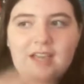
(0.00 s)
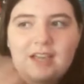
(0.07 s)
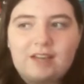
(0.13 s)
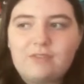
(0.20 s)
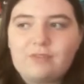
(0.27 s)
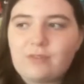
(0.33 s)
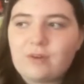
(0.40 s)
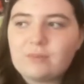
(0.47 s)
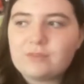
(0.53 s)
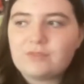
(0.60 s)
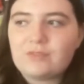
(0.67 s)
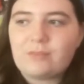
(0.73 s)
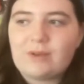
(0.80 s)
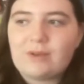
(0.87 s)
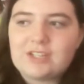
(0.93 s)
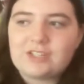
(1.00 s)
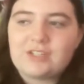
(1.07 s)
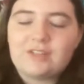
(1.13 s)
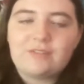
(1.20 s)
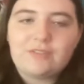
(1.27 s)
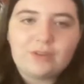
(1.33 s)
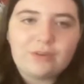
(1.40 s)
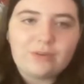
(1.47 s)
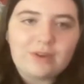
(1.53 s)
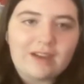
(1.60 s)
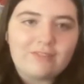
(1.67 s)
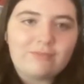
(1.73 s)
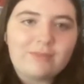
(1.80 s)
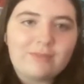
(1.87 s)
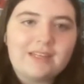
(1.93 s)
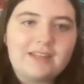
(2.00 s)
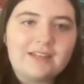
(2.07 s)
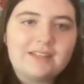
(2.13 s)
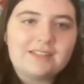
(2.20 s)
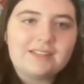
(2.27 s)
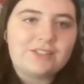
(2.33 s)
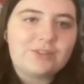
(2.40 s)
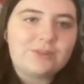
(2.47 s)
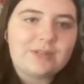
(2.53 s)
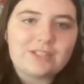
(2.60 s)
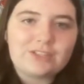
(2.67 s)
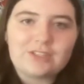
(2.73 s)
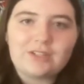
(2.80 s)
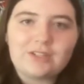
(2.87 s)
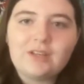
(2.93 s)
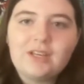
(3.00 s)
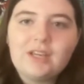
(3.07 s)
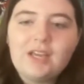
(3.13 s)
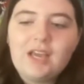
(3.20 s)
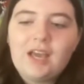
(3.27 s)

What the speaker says: kind of forms of oppression, if you have been in a situation